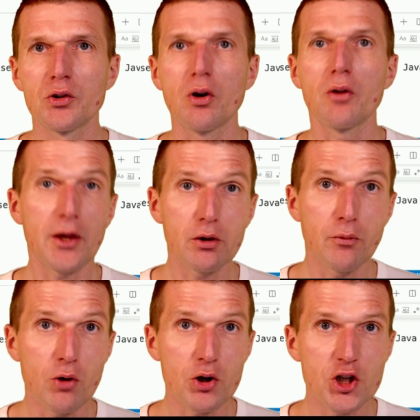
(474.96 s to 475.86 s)
So thank
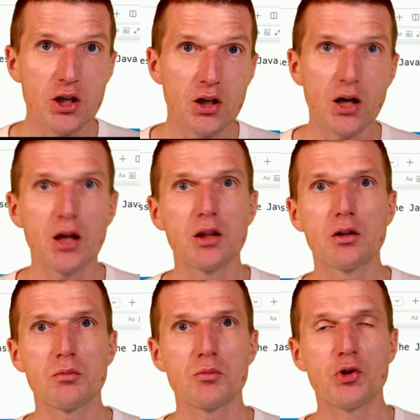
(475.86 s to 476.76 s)
you for watching
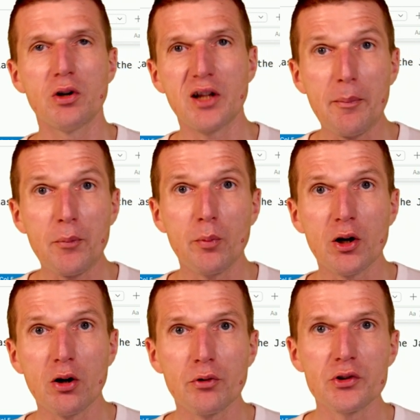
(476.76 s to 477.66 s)
and see you at
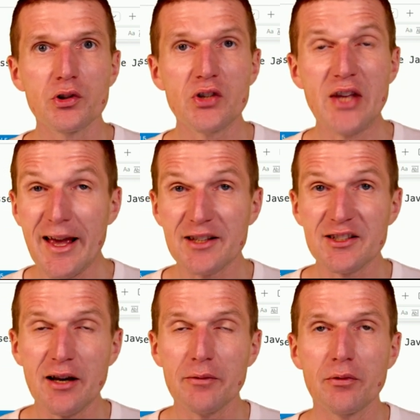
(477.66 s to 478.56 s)
upcoming conferences,
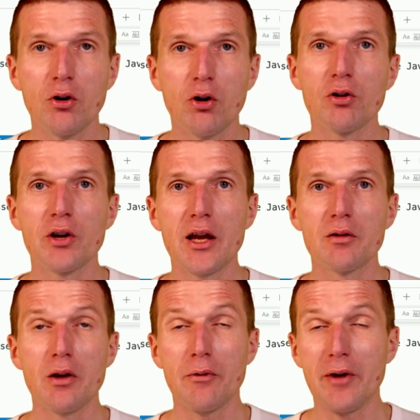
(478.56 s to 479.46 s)
airhacks Live, or
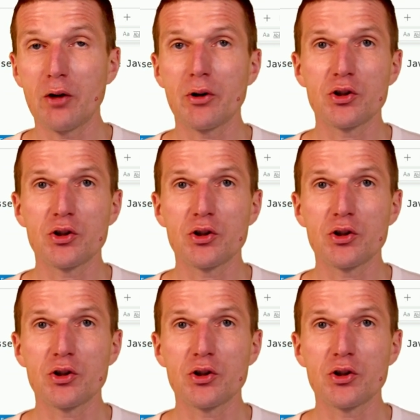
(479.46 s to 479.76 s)
if any